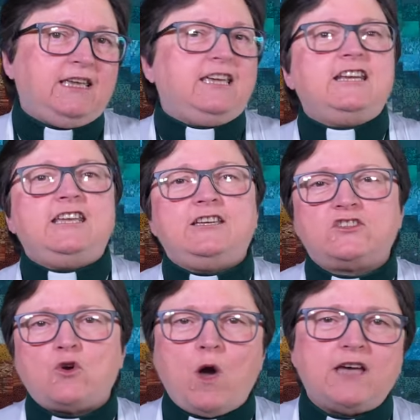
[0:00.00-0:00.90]
in
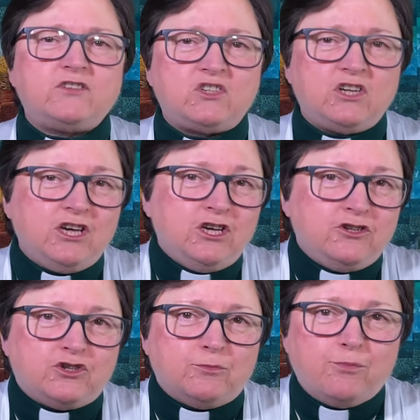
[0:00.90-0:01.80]
his quest
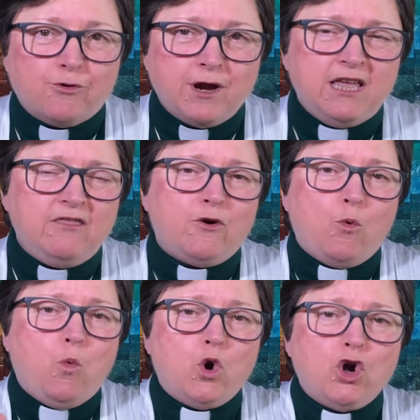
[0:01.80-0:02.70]
to bring the
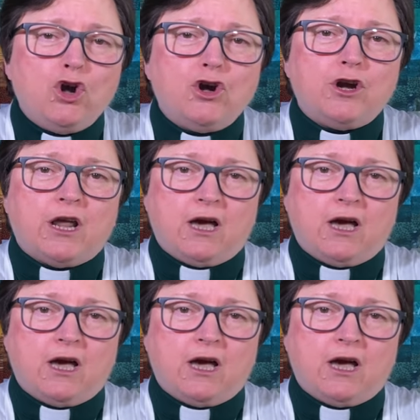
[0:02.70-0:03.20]
word